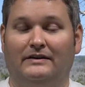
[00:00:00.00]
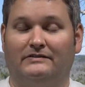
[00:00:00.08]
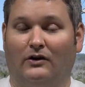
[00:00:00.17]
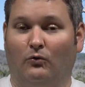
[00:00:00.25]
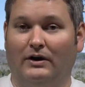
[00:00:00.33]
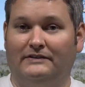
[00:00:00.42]

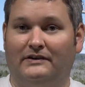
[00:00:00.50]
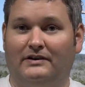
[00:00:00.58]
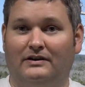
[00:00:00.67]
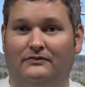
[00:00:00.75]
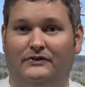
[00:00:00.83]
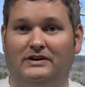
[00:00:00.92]
So what's it
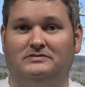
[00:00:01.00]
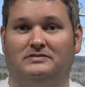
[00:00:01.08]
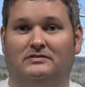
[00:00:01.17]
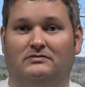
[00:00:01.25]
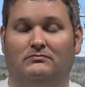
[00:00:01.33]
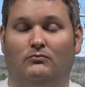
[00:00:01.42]
going to
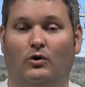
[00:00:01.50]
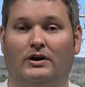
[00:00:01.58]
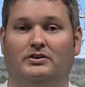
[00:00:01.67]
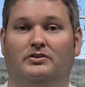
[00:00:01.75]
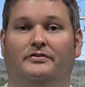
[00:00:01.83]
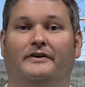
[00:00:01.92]
feature? What
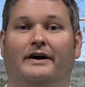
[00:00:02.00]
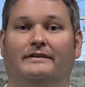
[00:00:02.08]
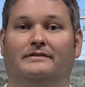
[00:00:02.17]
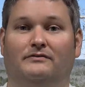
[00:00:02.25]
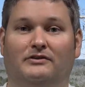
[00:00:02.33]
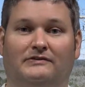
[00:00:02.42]
are your
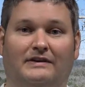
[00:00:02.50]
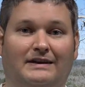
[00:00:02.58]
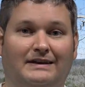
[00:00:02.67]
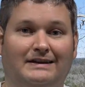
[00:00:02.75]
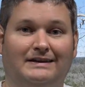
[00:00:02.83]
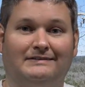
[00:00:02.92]
thoughts? Have you seen
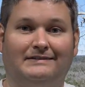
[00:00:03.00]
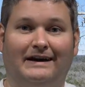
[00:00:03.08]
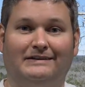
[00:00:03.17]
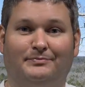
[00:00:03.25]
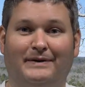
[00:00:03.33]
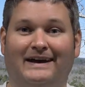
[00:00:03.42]
any
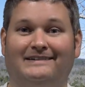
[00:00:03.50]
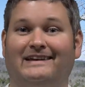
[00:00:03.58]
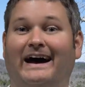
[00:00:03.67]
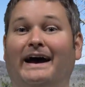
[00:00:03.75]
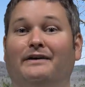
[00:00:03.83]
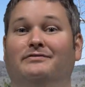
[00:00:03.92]
inside specs?
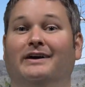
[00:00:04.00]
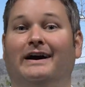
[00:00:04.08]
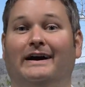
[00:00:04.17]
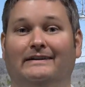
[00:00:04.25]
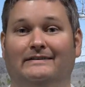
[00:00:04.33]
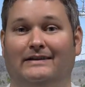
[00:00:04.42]
I have
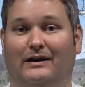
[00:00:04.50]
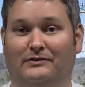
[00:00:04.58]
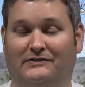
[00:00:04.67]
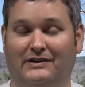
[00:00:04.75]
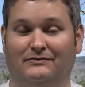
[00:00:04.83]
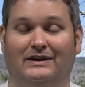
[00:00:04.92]
not. I
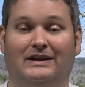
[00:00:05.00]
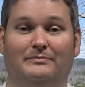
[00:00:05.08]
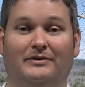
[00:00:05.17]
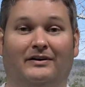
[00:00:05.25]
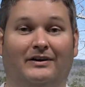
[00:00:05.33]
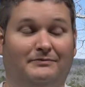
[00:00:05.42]
received an
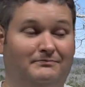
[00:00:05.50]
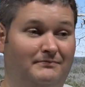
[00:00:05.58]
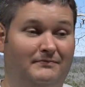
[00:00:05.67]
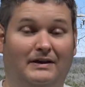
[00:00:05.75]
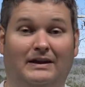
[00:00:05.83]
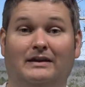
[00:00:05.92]
email. It,
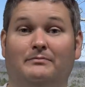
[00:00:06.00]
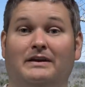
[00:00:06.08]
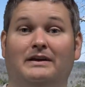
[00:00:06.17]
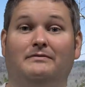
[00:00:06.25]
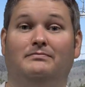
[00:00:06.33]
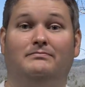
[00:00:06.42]
it hit
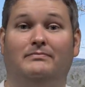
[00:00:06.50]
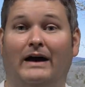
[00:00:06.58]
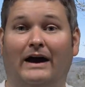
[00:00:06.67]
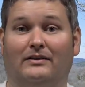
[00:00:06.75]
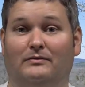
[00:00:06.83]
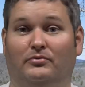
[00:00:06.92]
me
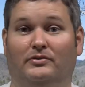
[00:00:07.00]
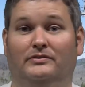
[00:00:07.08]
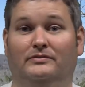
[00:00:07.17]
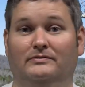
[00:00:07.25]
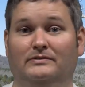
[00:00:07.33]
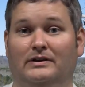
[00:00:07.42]
out of the blue.